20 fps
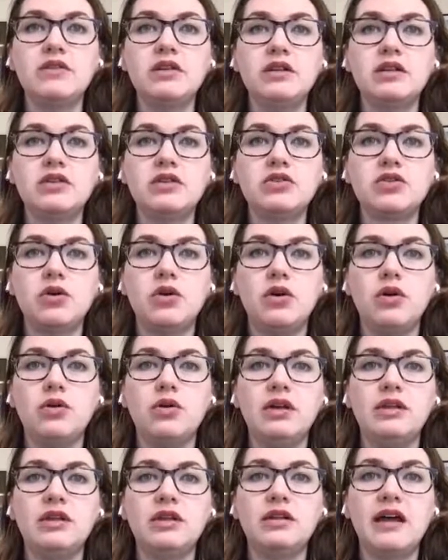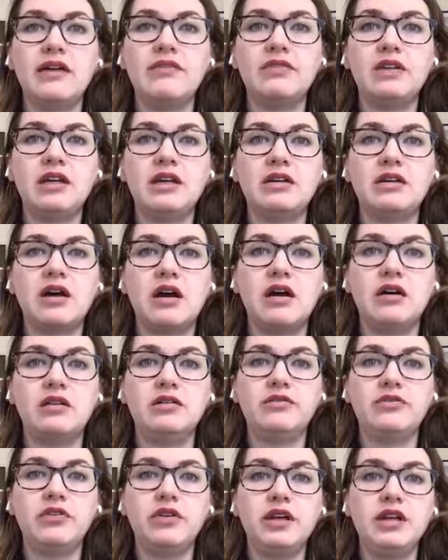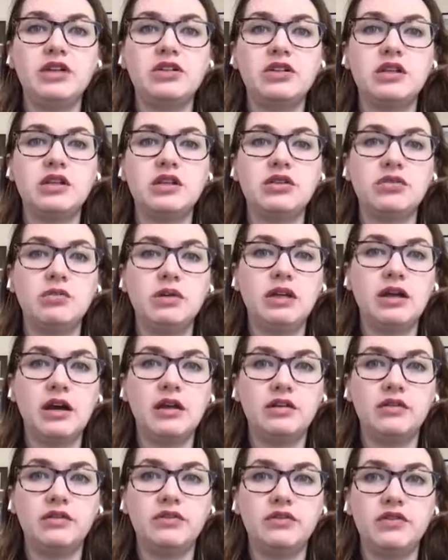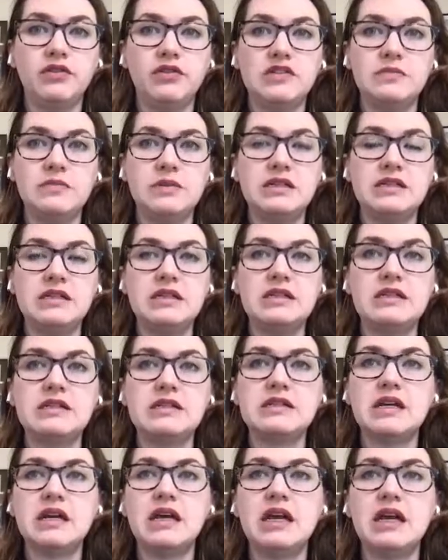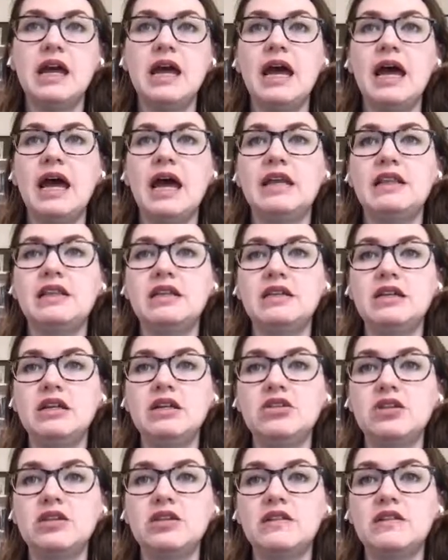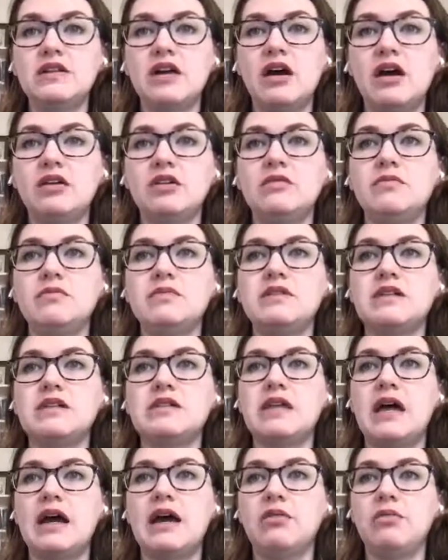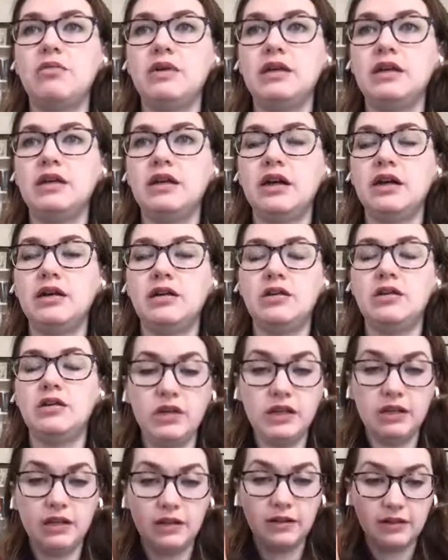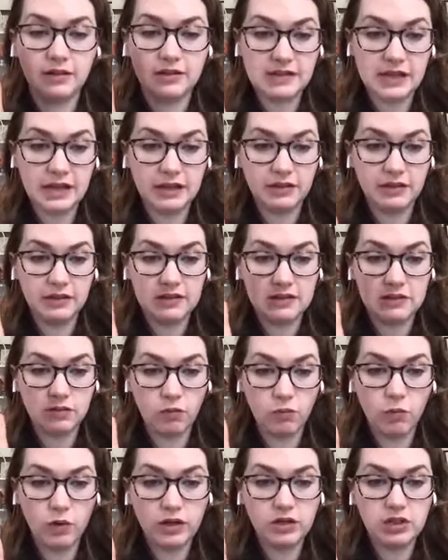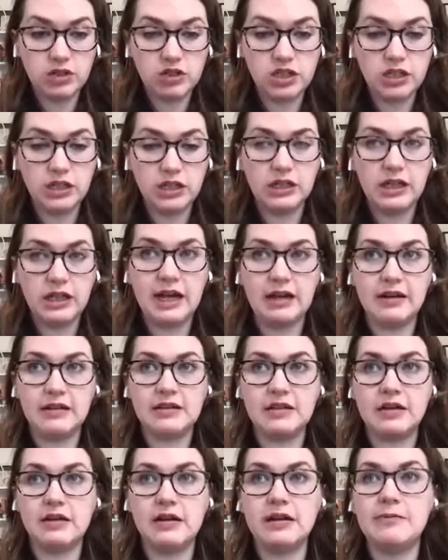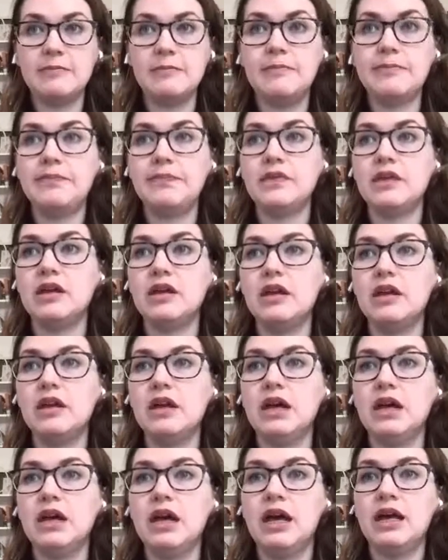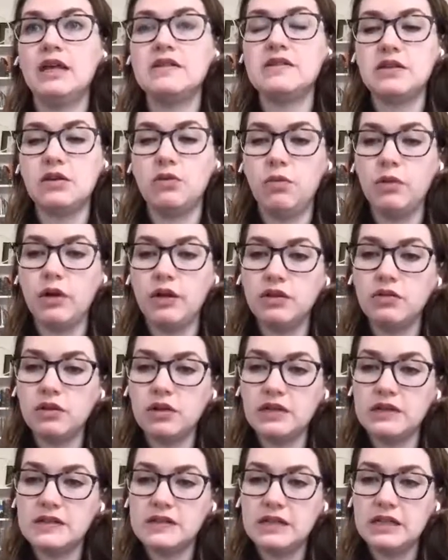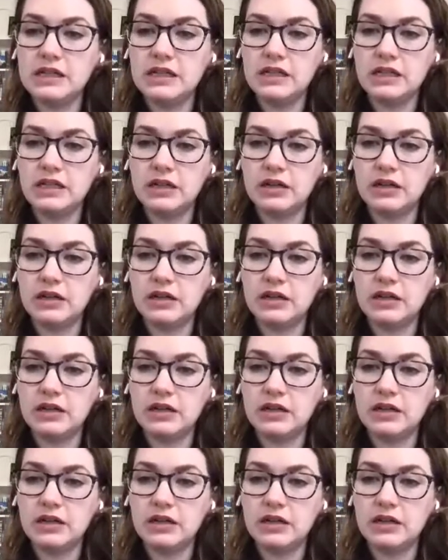we have the control in the left-hand column for each of the 3 colorful species. And then each of these columns is how we silenced one gene at a time. And so what you can